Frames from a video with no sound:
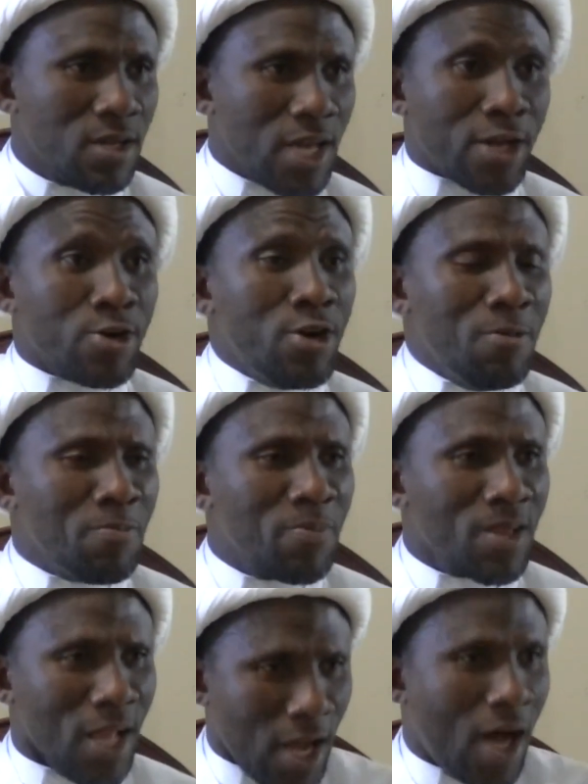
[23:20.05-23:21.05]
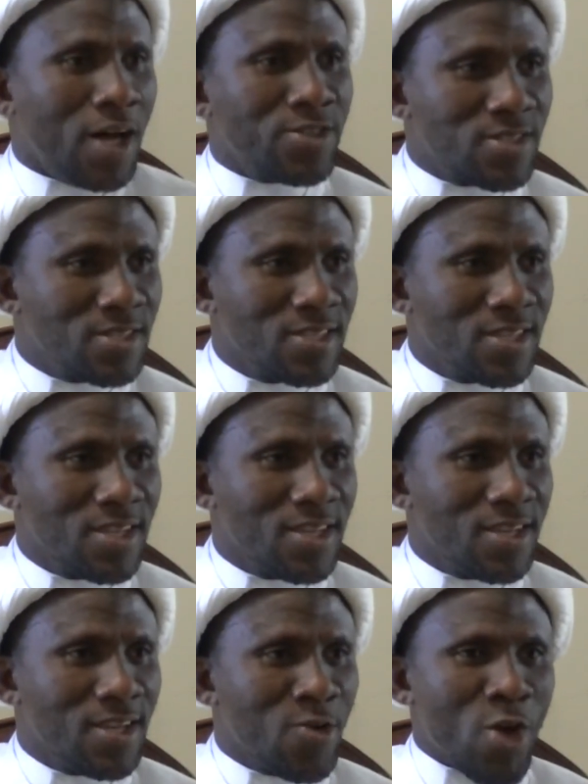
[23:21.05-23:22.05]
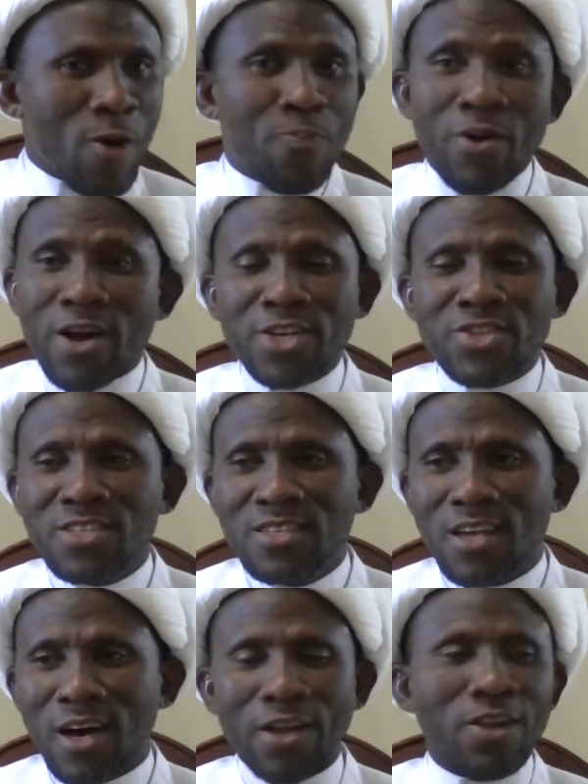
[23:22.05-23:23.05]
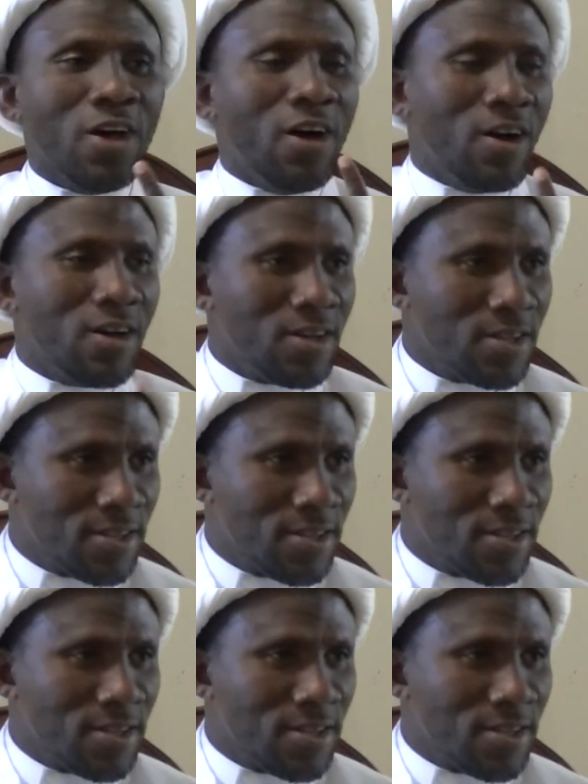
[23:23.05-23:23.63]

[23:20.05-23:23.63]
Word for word: Like whom? Like us. We oppress Allah.